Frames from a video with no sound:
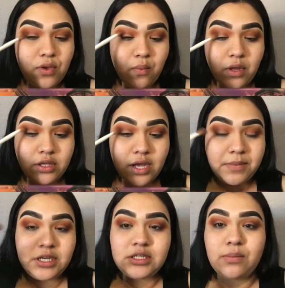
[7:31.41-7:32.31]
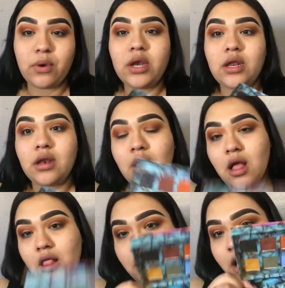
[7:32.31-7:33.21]
You will not be disappointed.
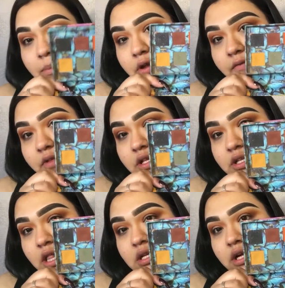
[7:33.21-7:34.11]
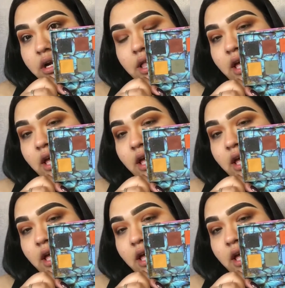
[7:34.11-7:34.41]
Look how beautiful these colors are.